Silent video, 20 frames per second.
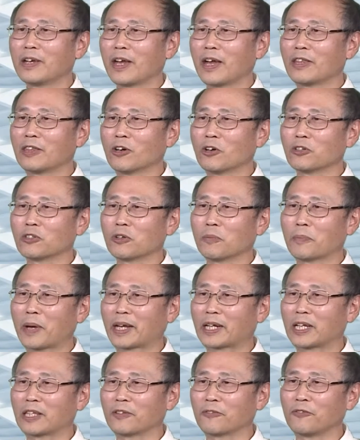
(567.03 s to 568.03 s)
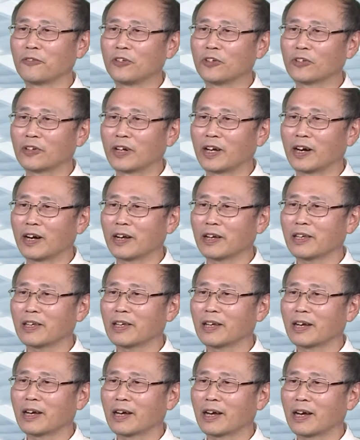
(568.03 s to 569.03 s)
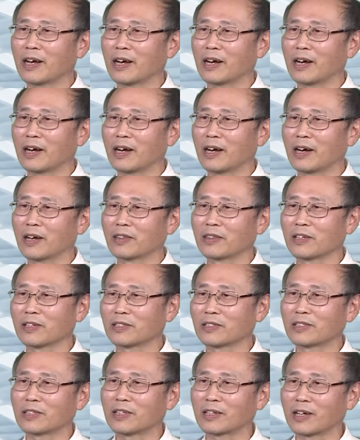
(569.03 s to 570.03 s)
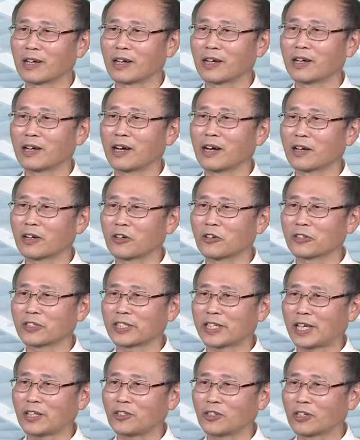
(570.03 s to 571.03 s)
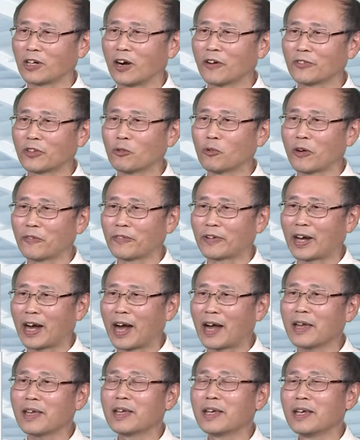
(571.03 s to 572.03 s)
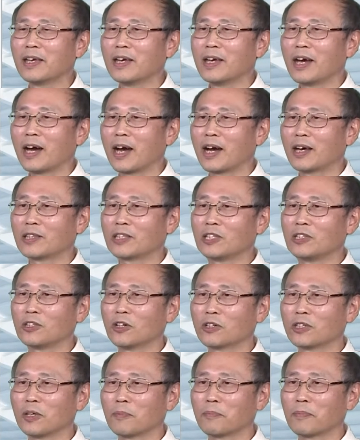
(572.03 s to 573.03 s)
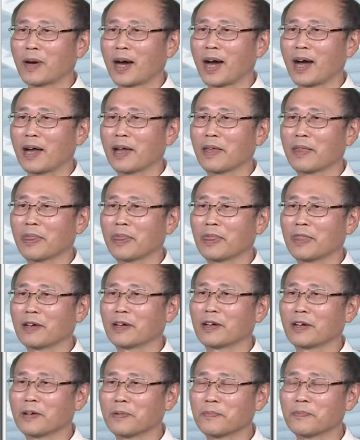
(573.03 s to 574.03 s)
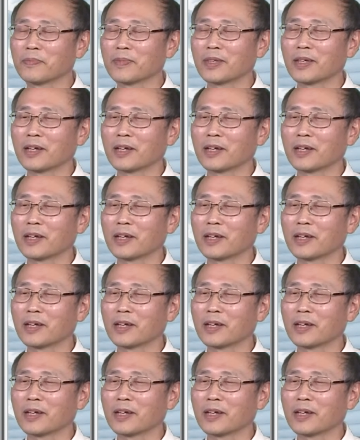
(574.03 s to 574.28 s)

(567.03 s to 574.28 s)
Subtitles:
and also magnetic field line on this cross section of the waveguide denoted by the